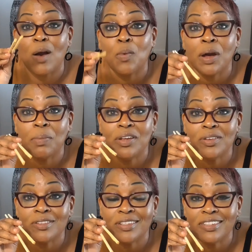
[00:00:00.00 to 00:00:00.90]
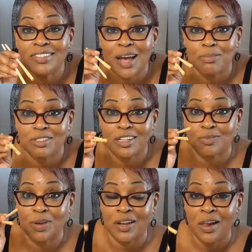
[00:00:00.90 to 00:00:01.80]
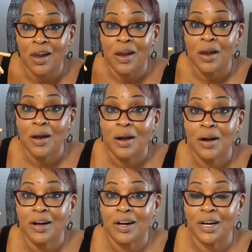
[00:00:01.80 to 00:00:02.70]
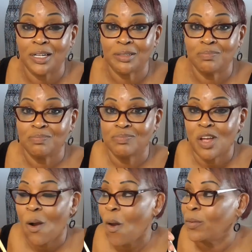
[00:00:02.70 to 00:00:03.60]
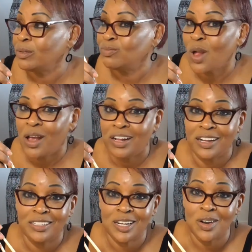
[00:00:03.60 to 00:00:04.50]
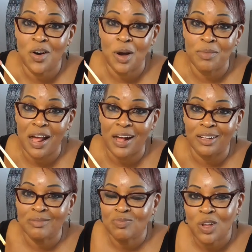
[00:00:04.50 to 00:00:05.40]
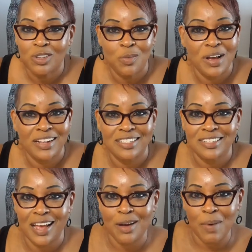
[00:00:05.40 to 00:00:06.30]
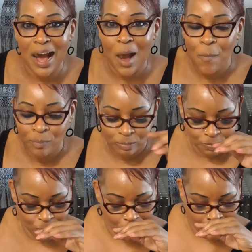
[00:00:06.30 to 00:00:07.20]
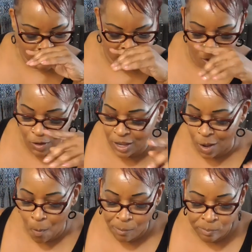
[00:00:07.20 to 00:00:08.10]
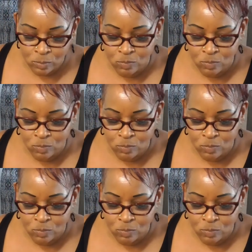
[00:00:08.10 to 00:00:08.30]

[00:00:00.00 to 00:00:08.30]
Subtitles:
I will be using these chopsticks with, as the alarm, y'all. So we got to say goodbye. So look out.